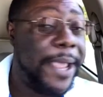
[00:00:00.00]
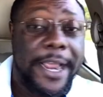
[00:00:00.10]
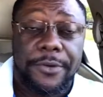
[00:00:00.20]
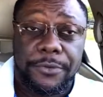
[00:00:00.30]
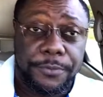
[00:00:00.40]

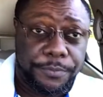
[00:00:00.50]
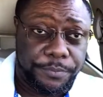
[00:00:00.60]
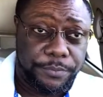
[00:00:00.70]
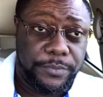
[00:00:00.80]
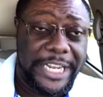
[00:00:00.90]
panel
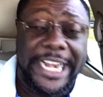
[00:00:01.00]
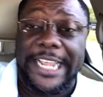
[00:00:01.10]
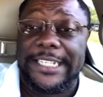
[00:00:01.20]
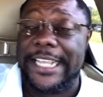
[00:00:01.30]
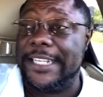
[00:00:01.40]
and
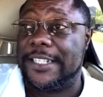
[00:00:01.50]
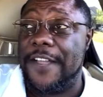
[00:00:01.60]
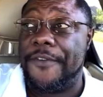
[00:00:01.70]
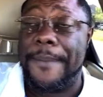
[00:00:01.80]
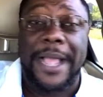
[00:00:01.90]
they say
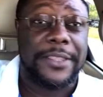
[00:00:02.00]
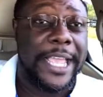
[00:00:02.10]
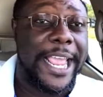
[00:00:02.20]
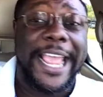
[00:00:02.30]
stuff about the